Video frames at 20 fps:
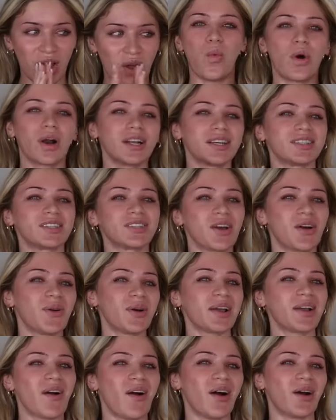What is
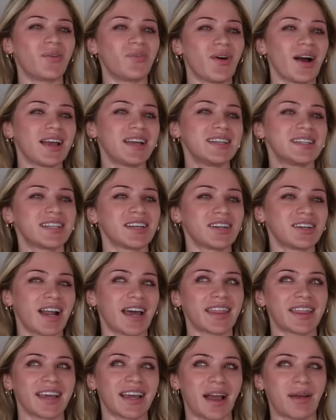going on? Why is there
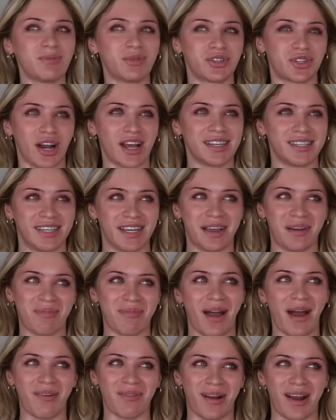nothing I'm stressing
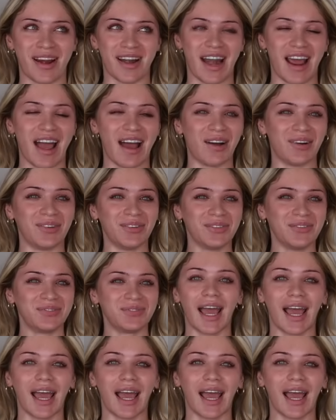about right now?